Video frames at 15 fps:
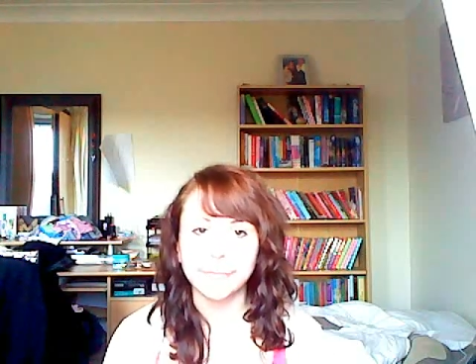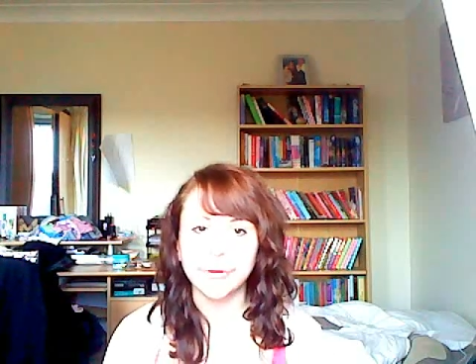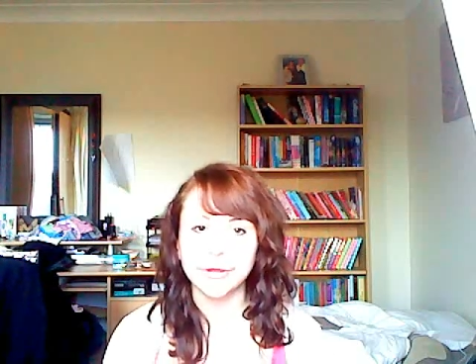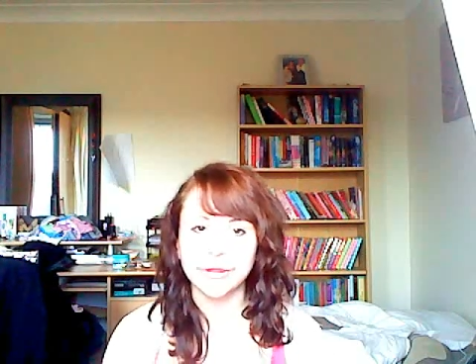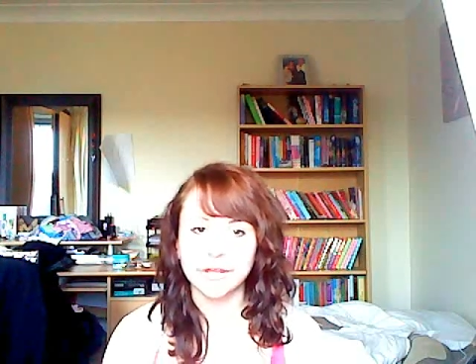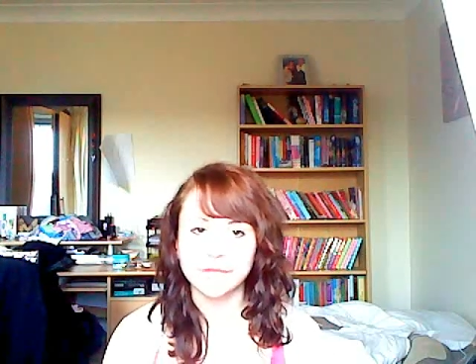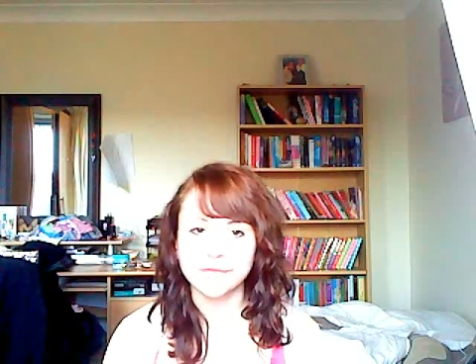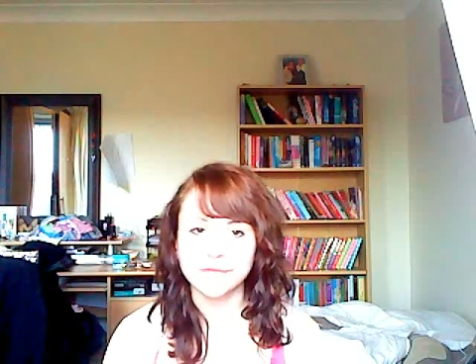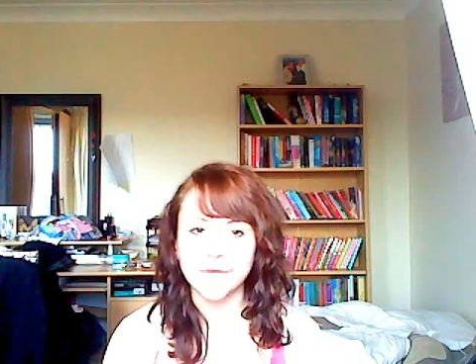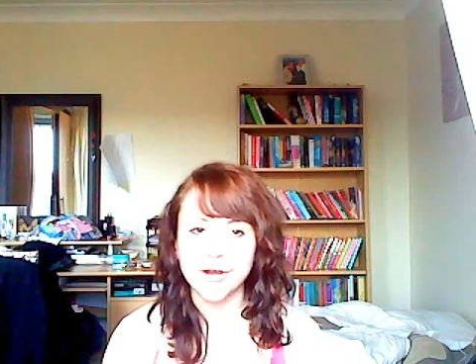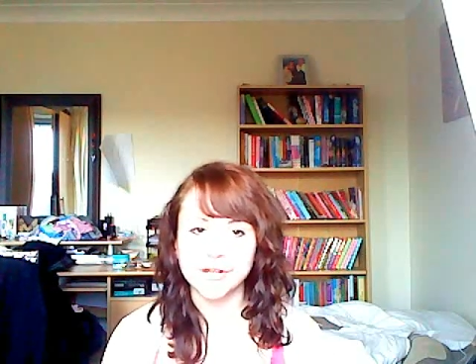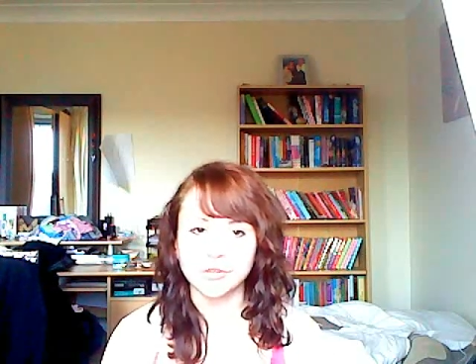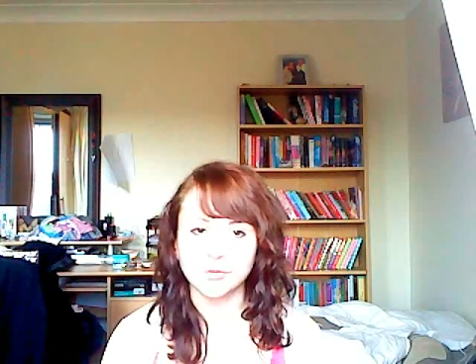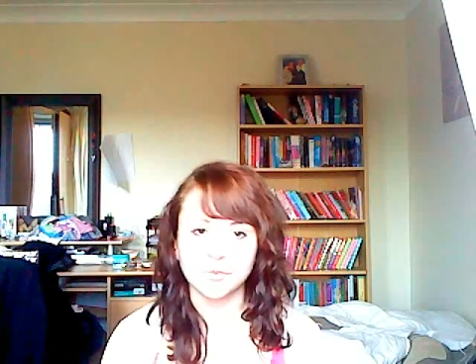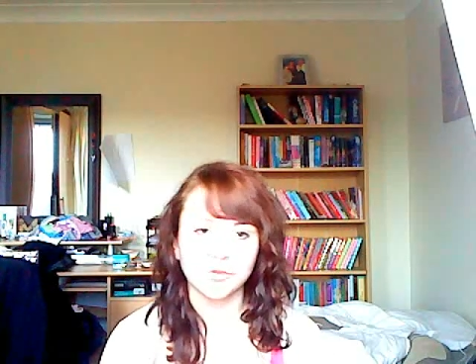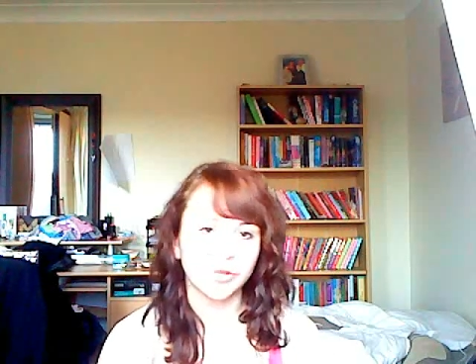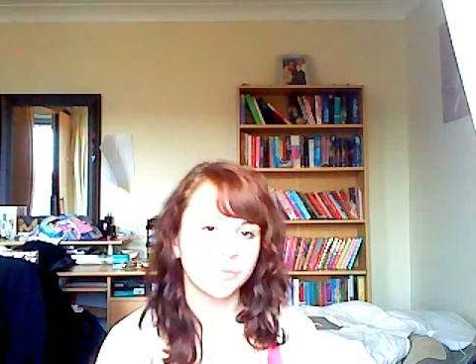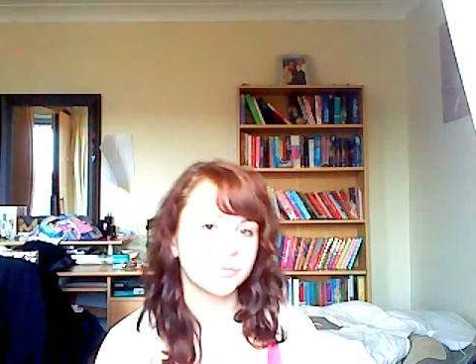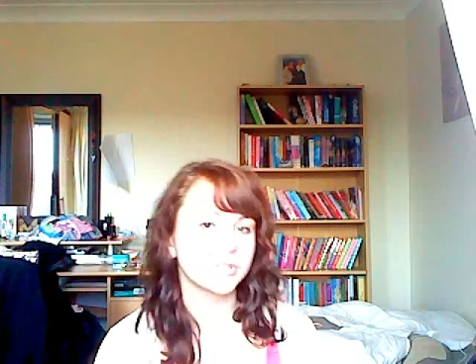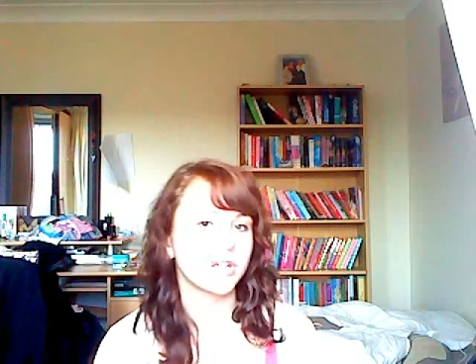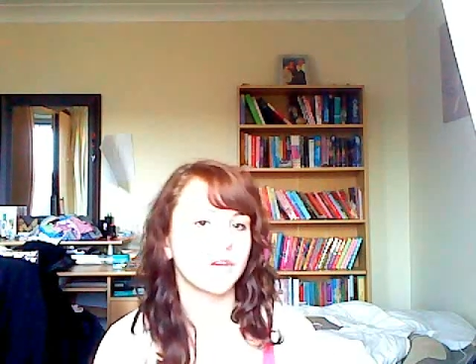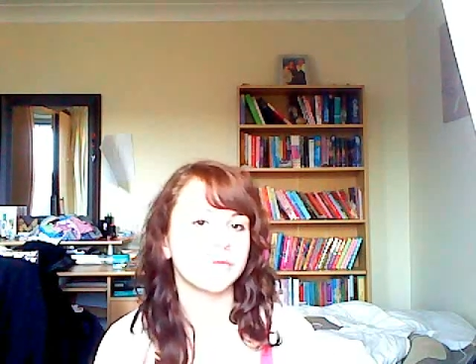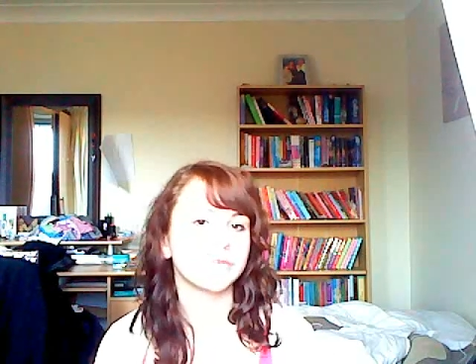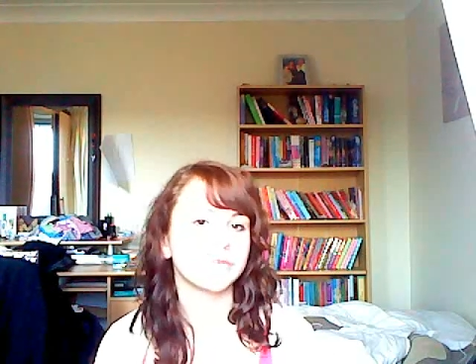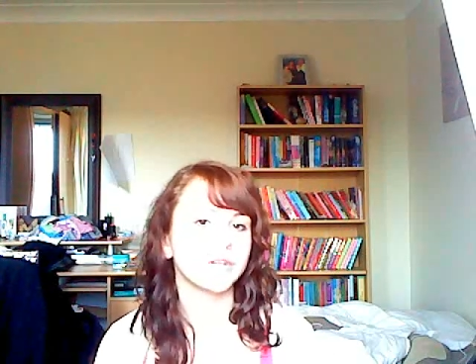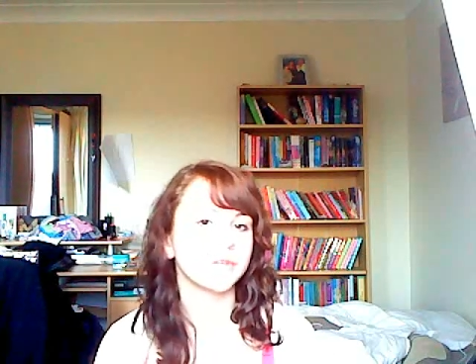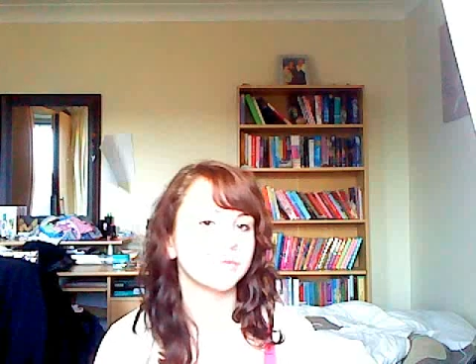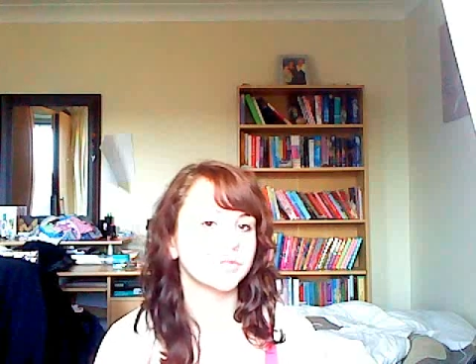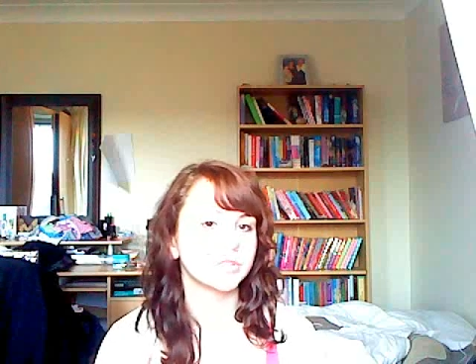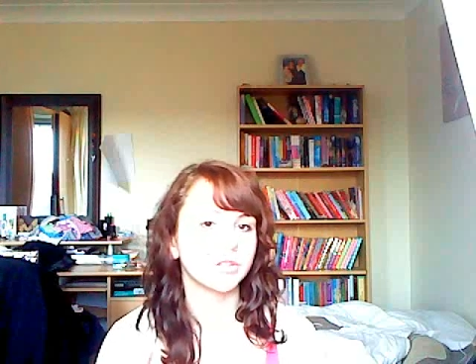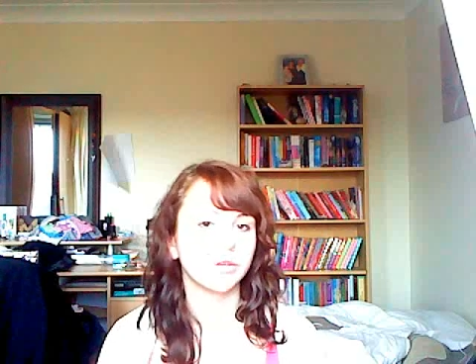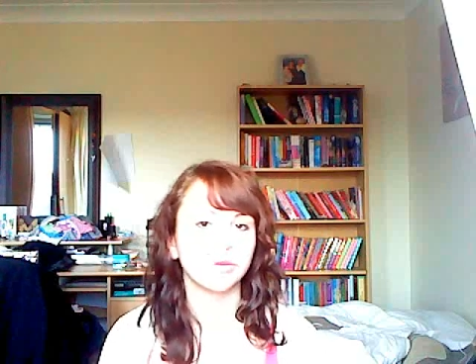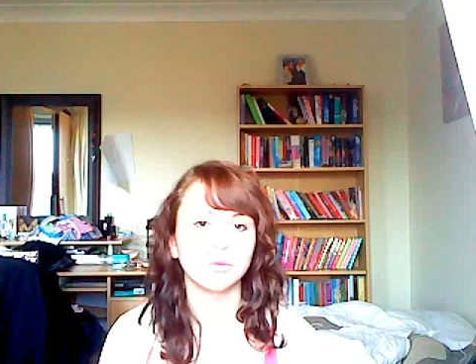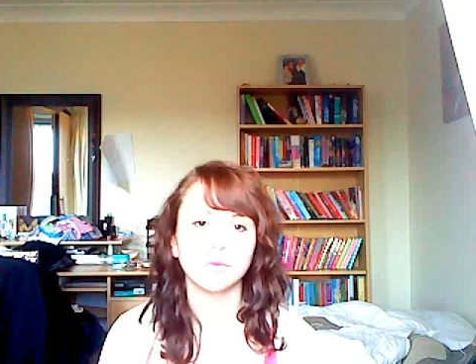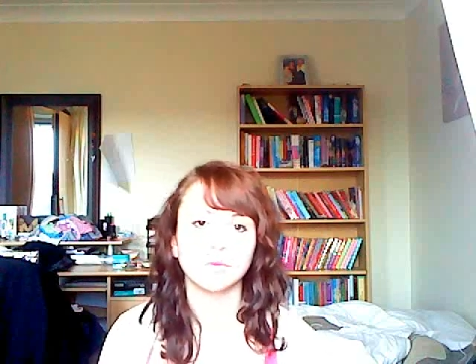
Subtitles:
but they're fresh with no preservatives, so